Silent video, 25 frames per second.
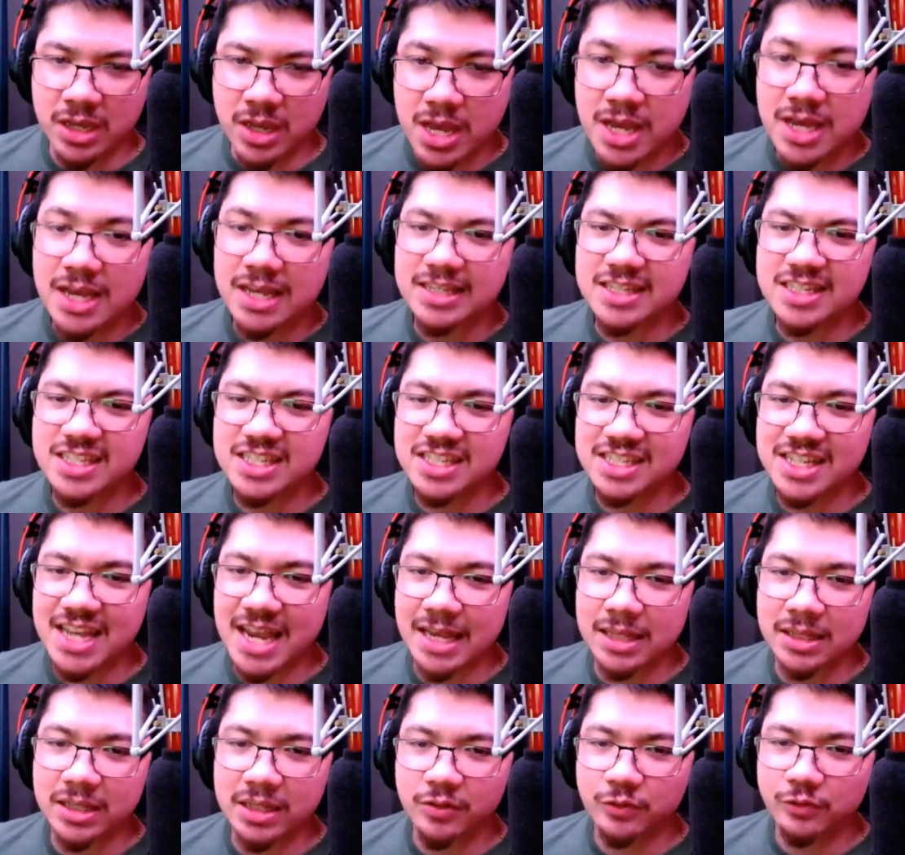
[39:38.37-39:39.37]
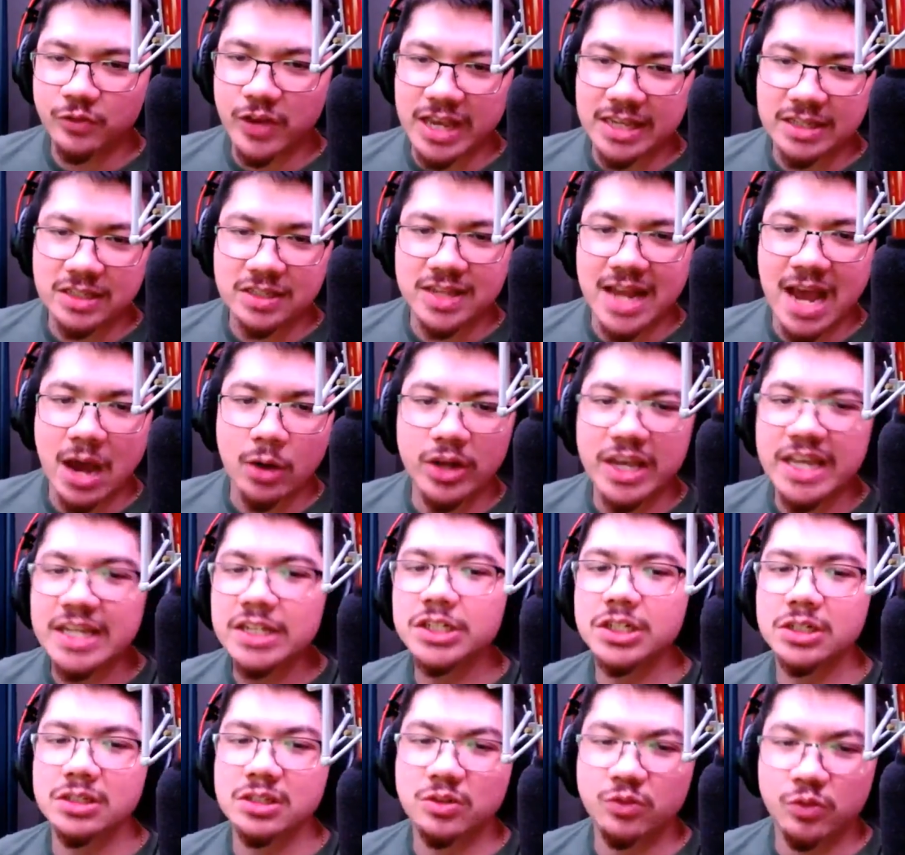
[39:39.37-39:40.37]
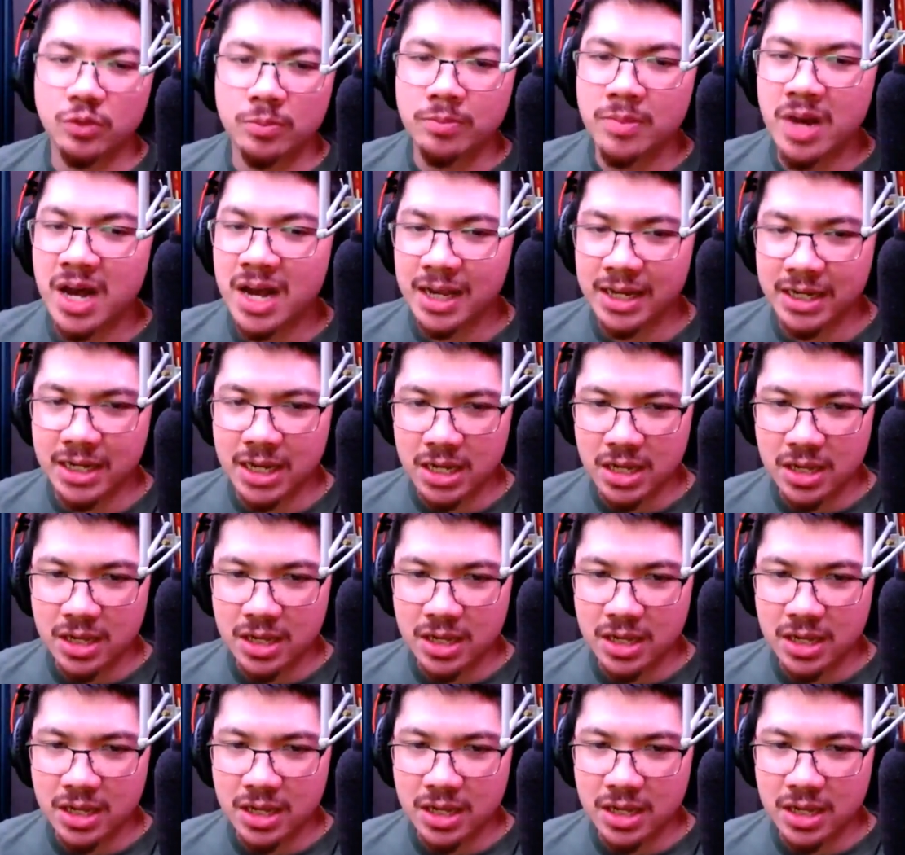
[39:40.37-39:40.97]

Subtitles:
his scaly face now inches from mine.